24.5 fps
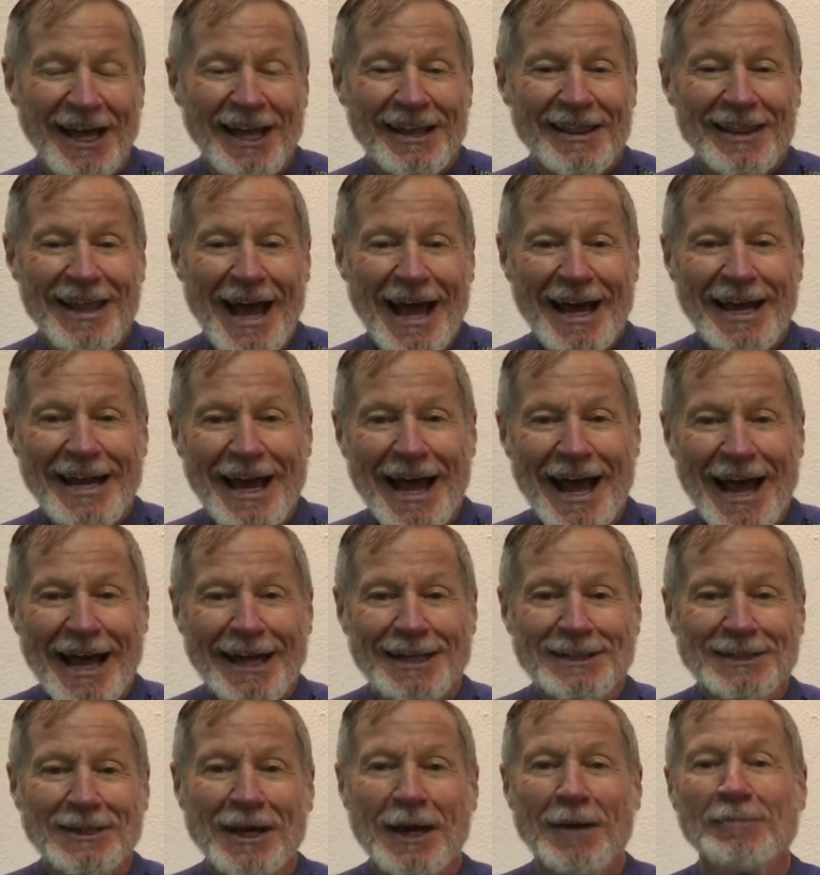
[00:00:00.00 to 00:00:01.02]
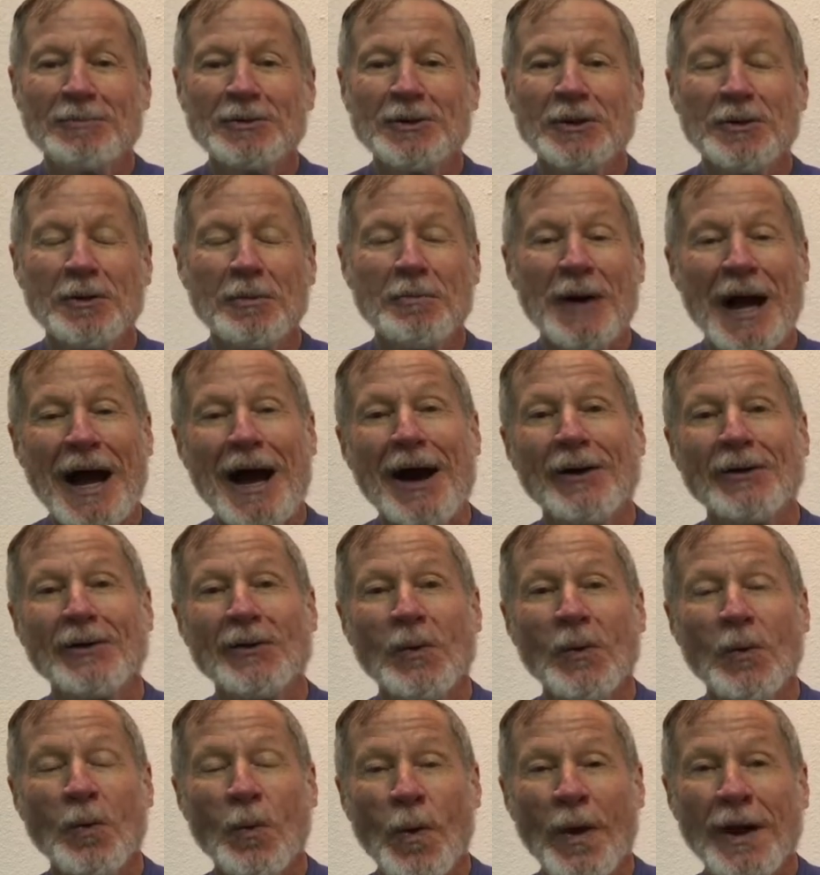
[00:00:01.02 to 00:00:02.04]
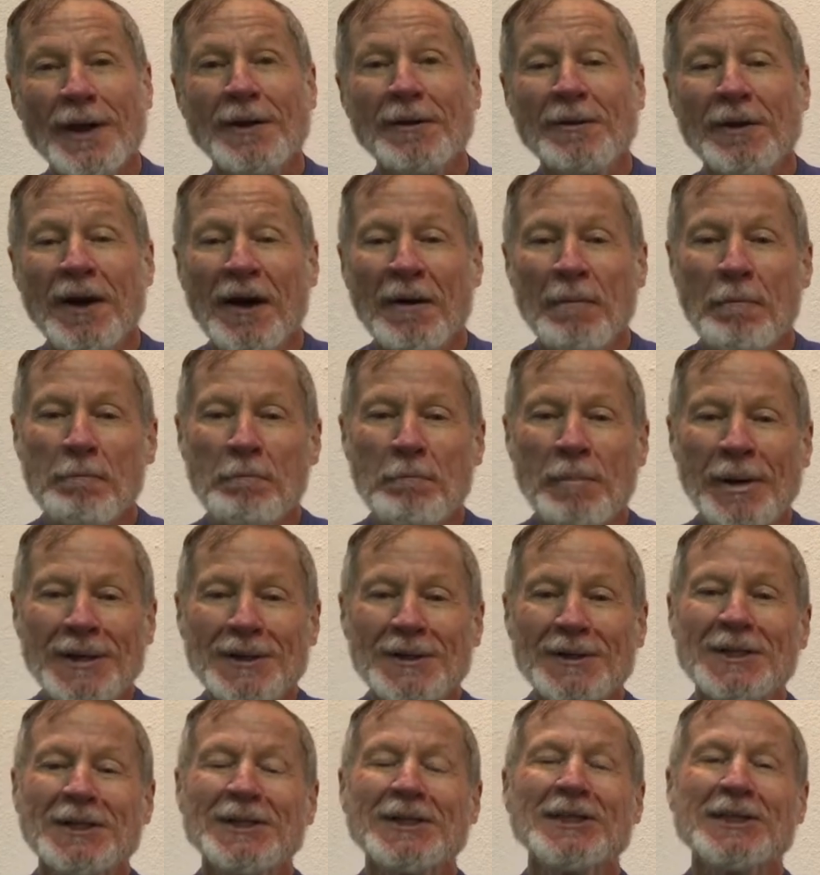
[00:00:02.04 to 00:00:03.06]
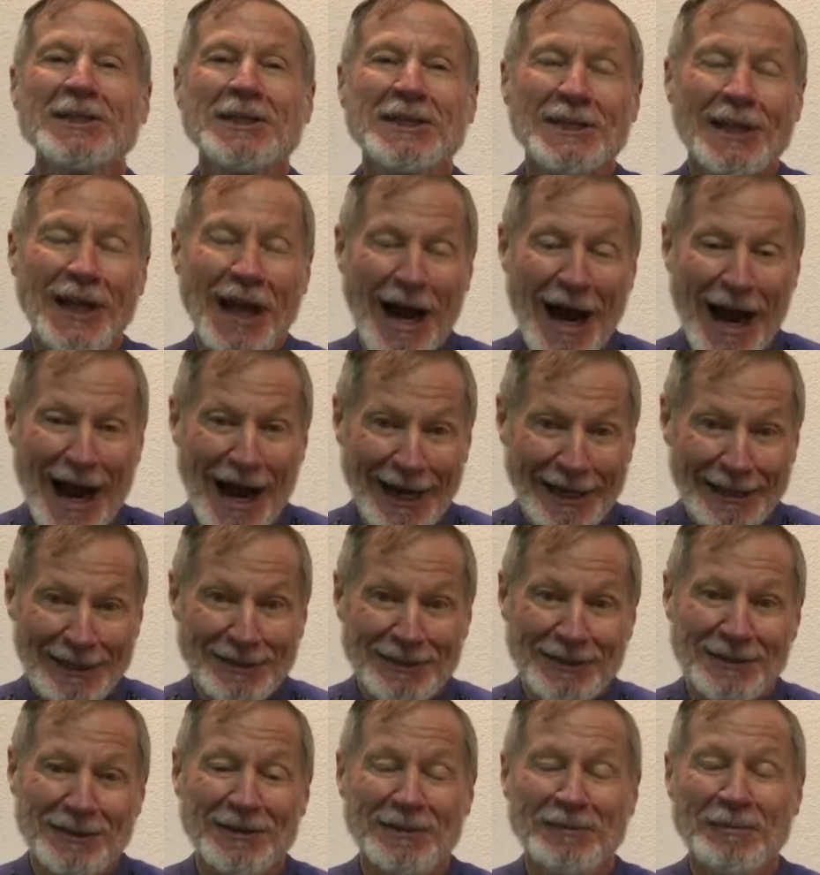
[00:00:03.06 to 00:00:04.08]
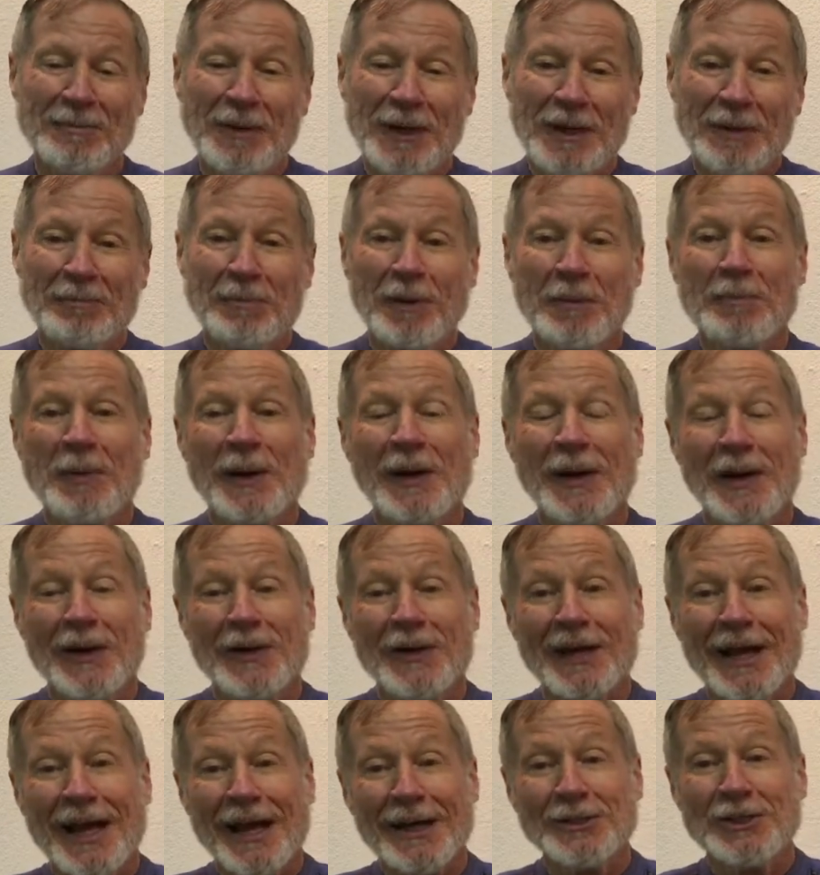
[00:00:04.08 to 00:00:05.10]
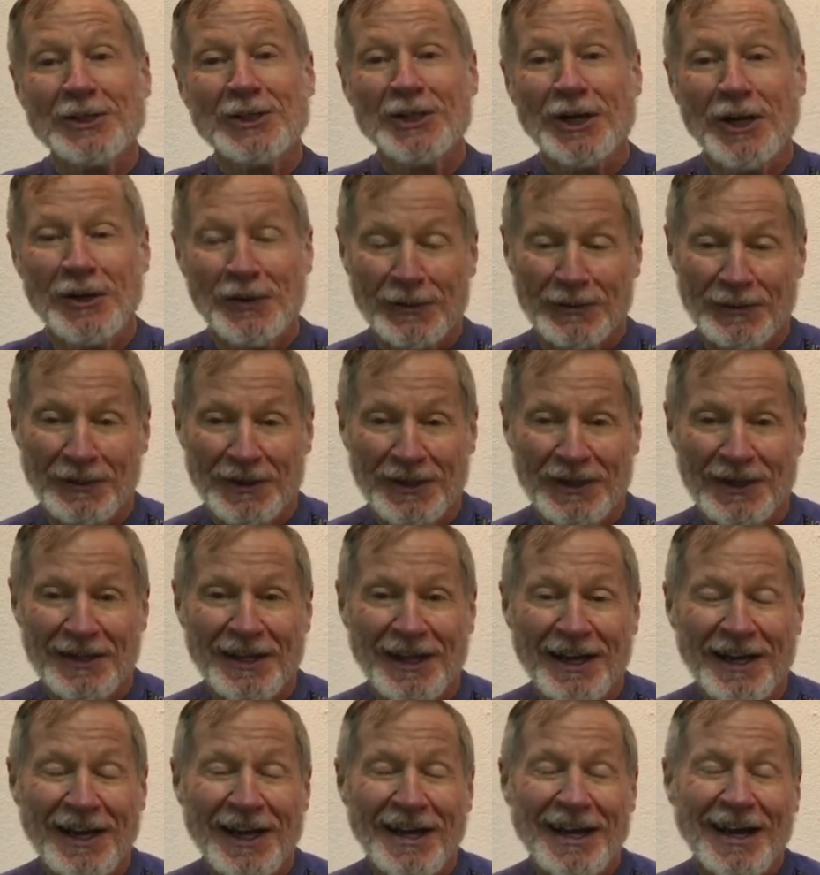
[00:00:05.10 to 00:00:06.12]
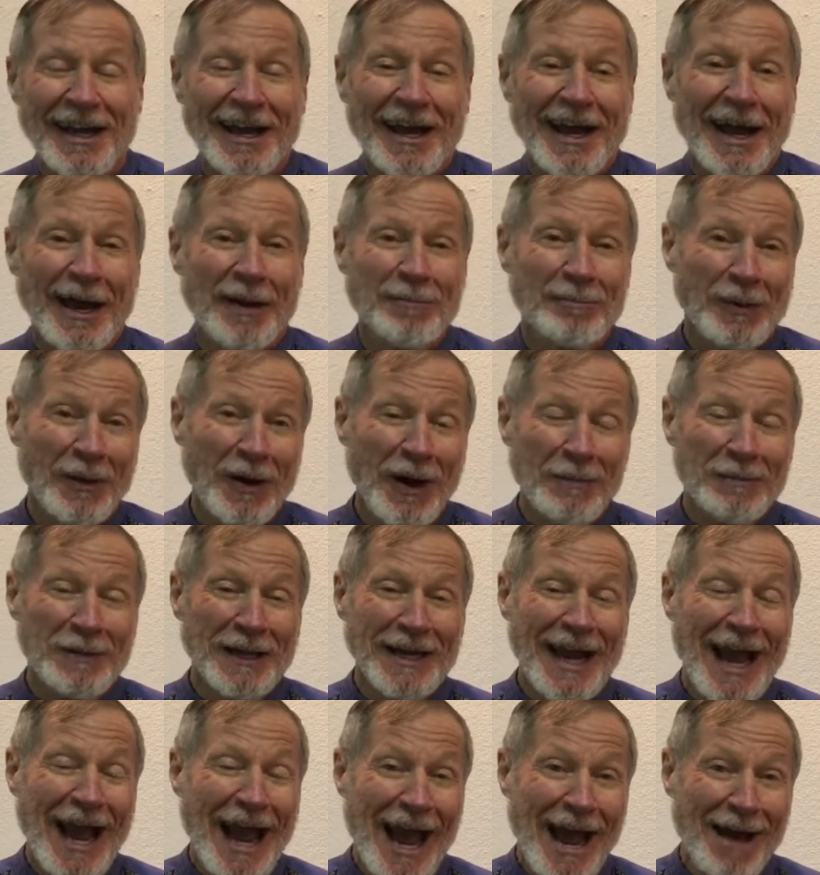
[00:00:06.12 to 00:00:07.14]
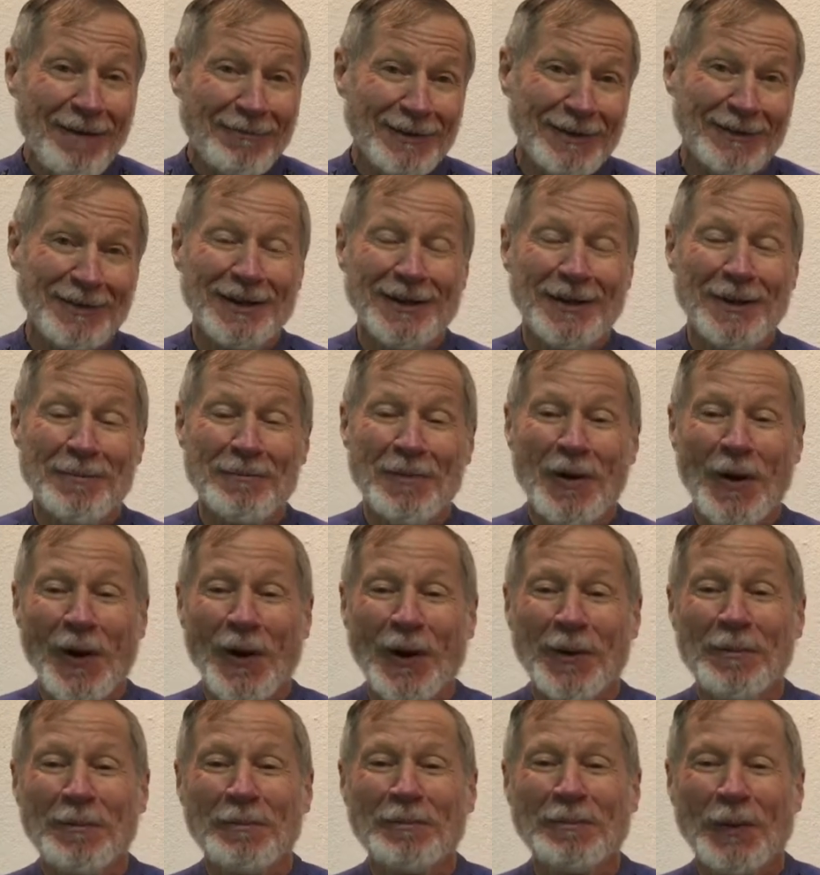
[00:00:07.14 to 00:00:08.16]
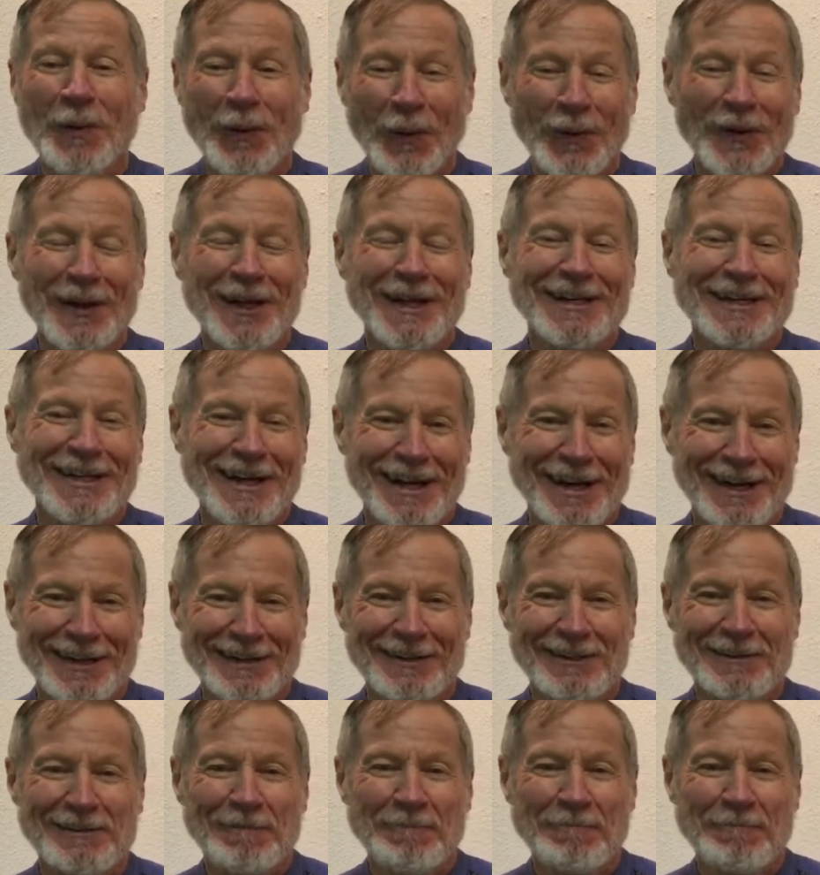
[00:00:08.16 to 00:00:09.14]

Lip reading: That adds up to about 1 billion slides being prepared and shown. And probably half of them are poorly done.